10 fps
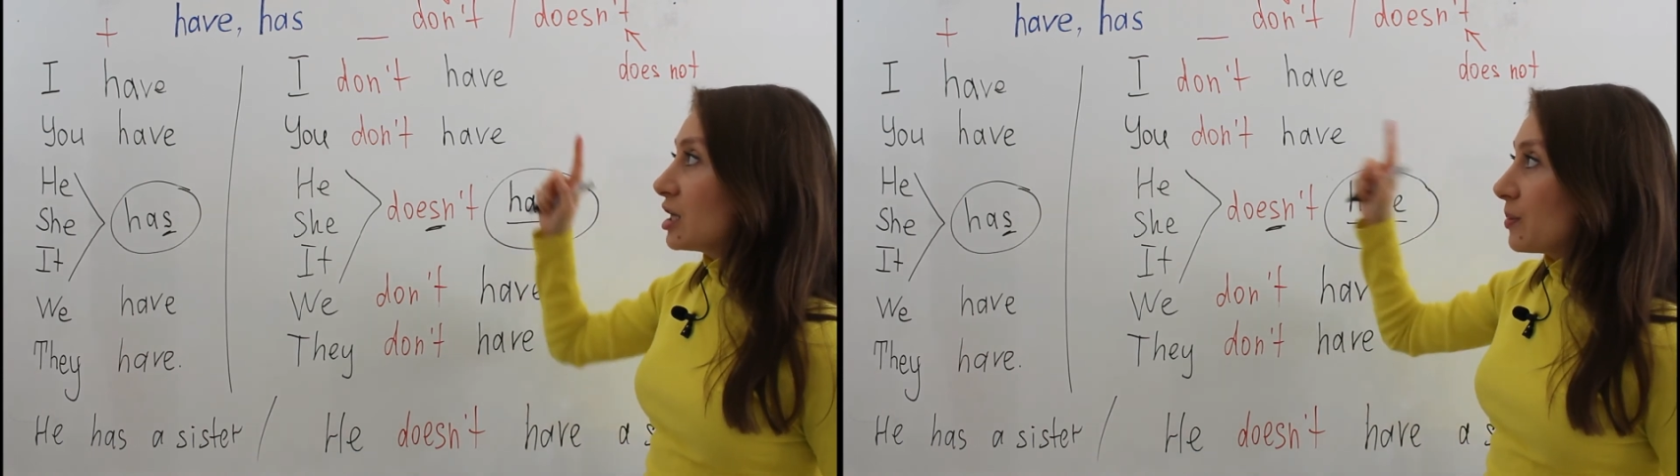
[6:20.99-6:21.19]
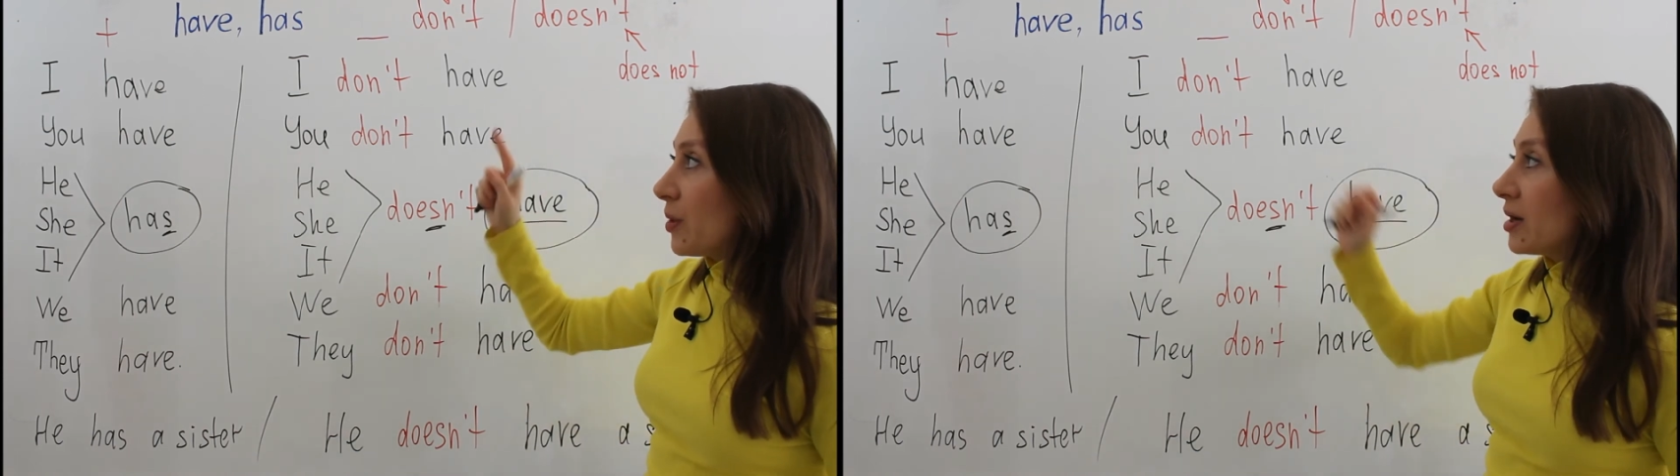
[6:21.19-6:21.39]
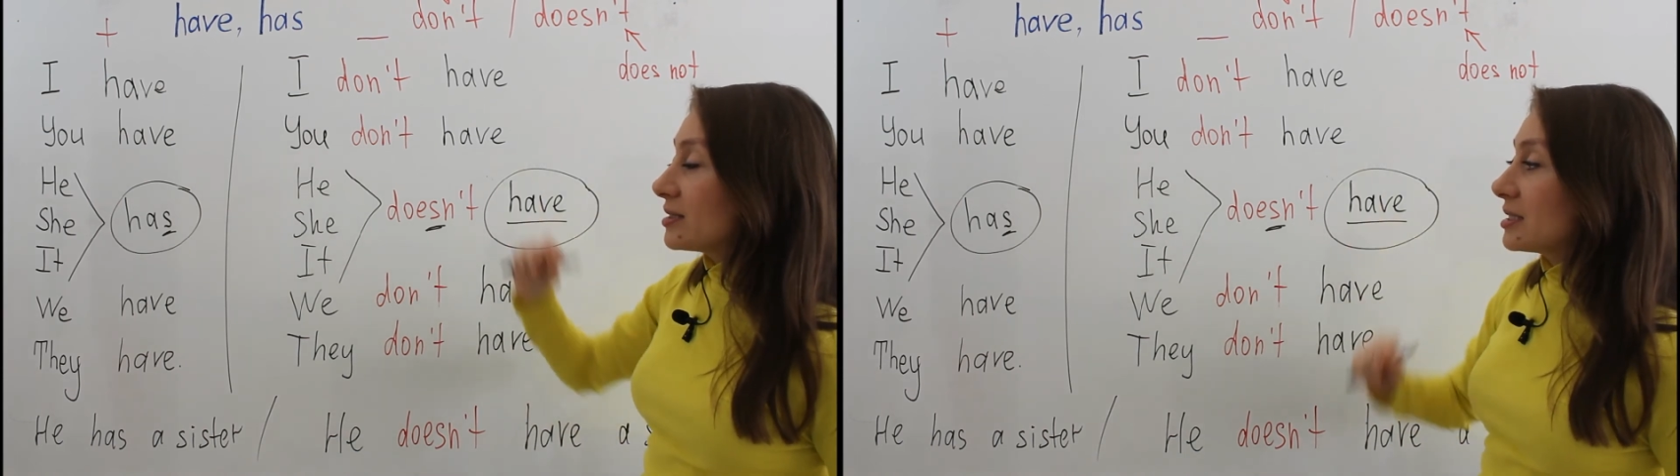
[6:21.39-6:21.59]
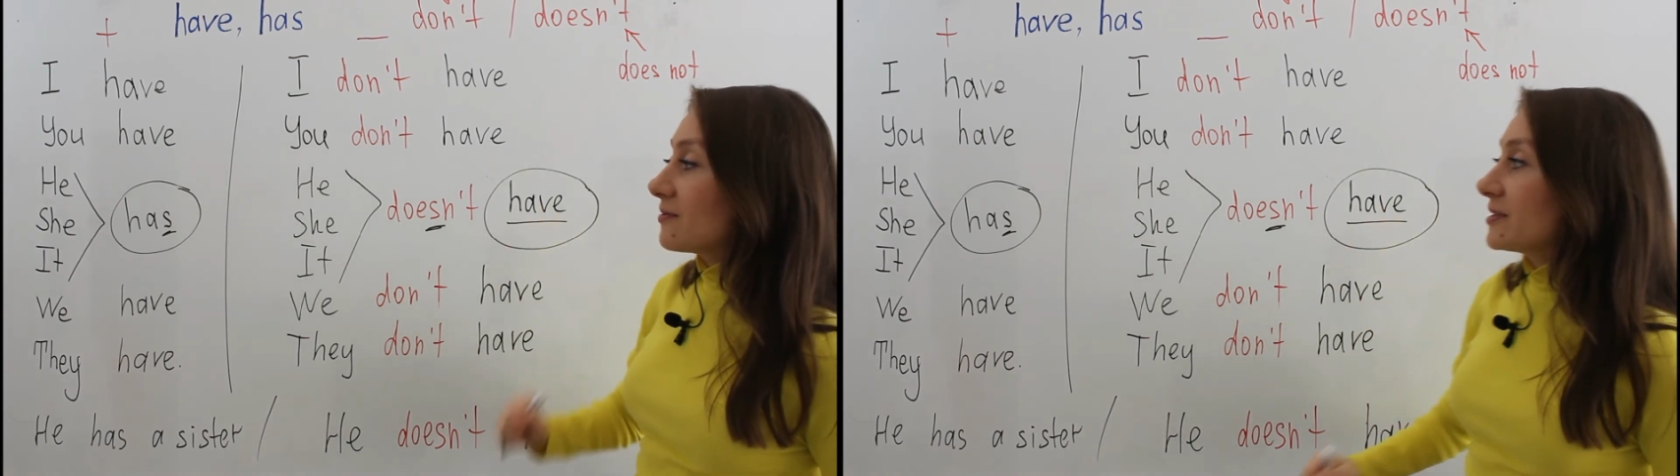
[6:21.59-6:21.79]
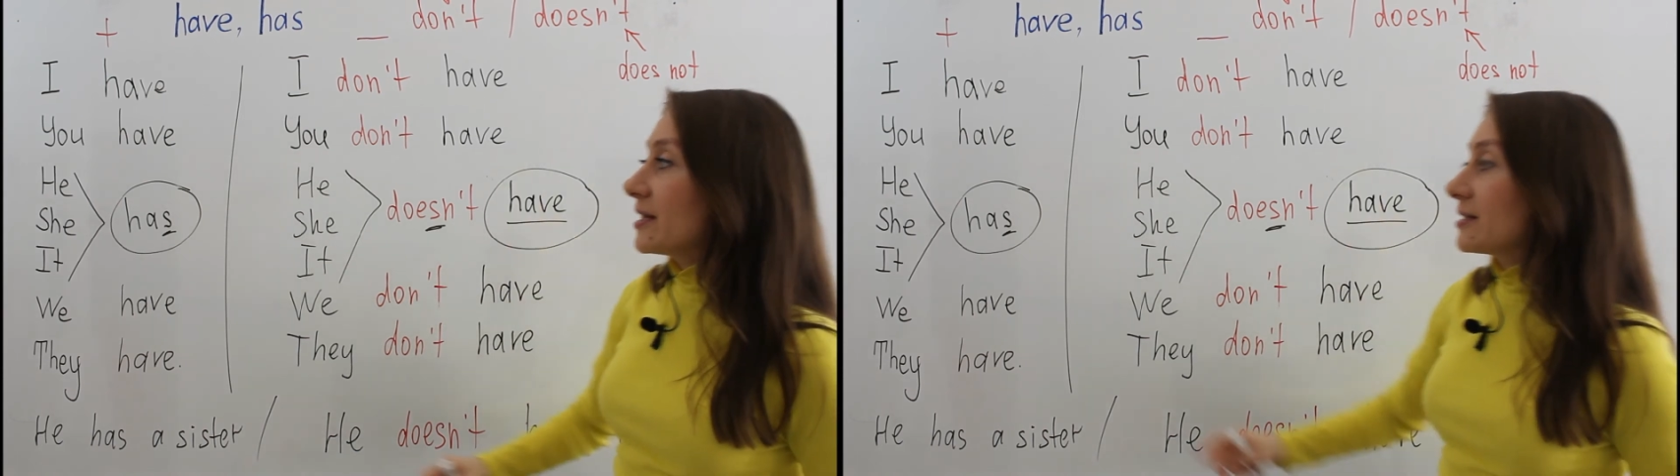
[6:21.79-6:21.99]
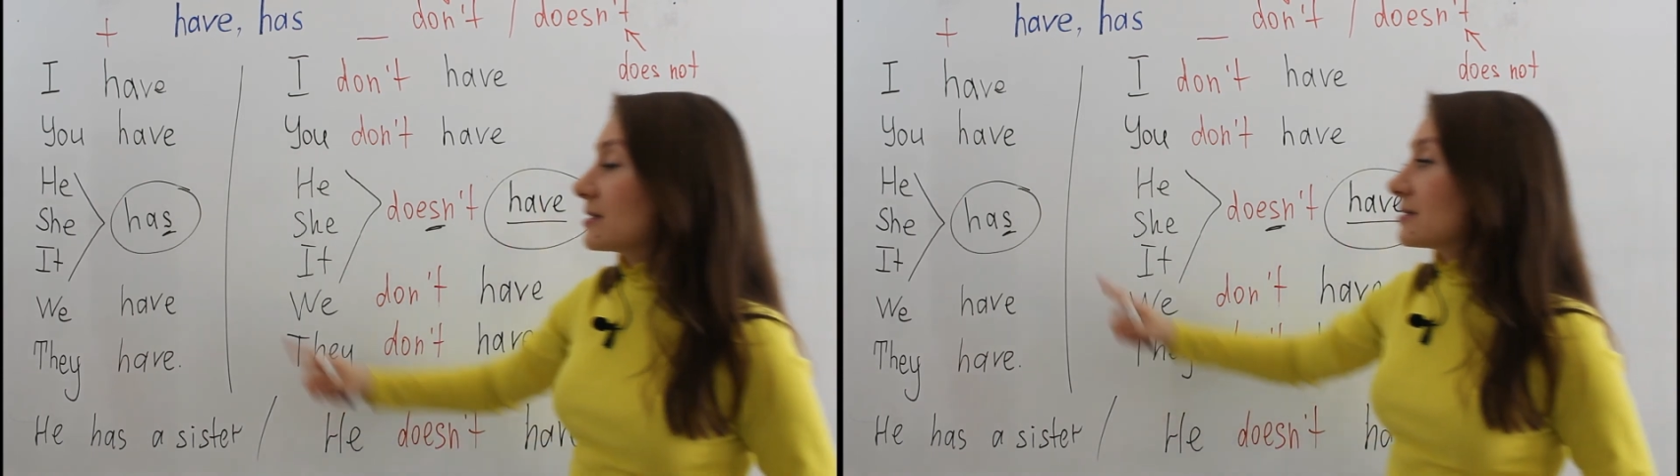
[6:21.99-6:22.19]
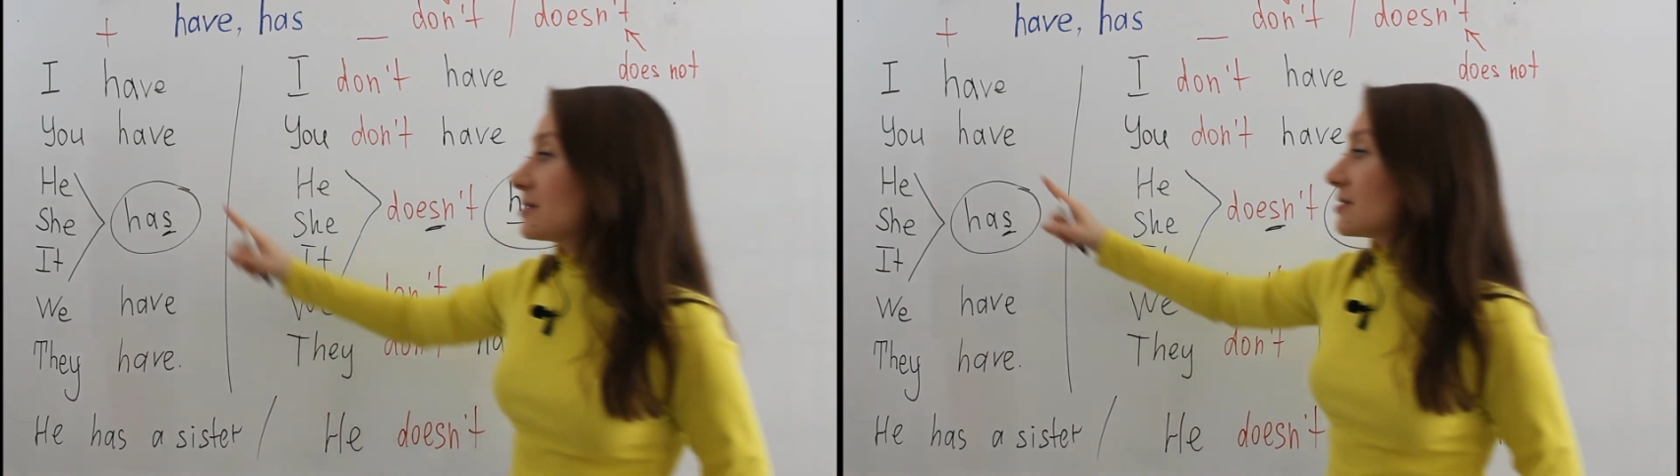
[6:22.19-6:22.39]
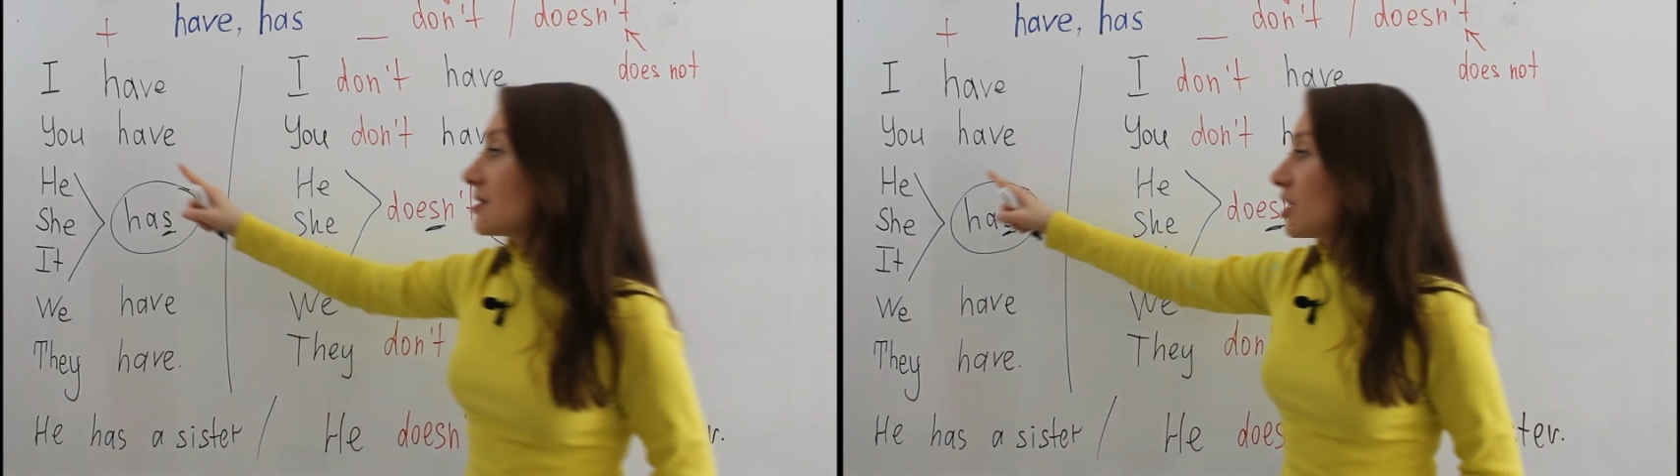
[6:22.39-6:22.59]
in positive
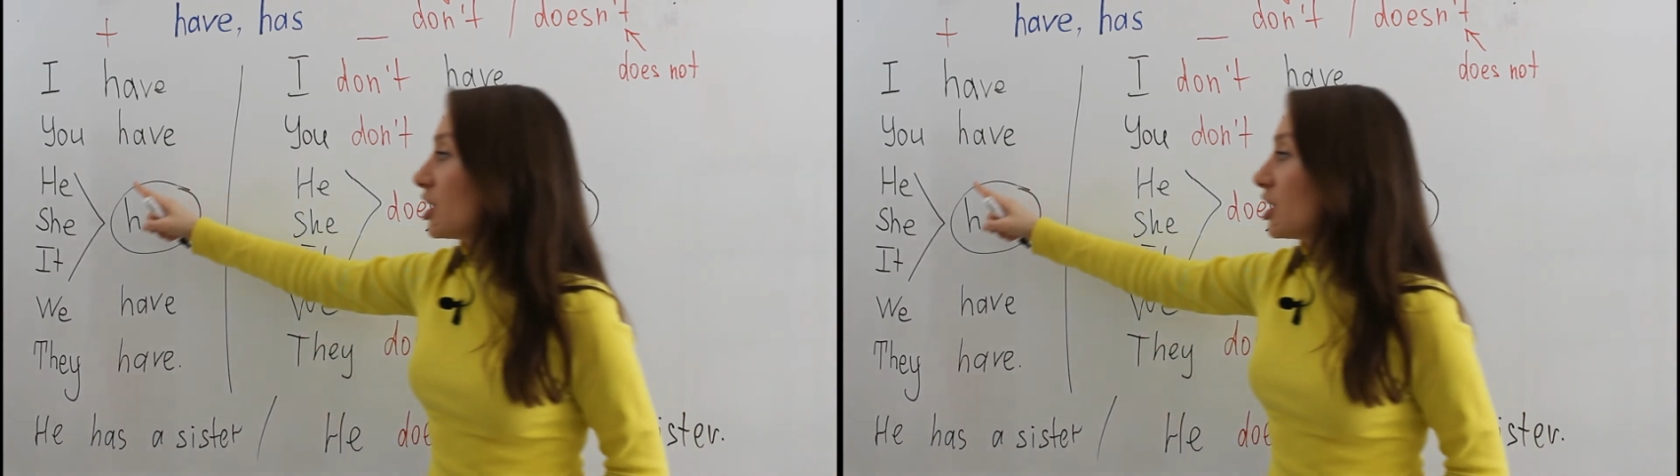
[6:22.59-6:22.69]
sentences,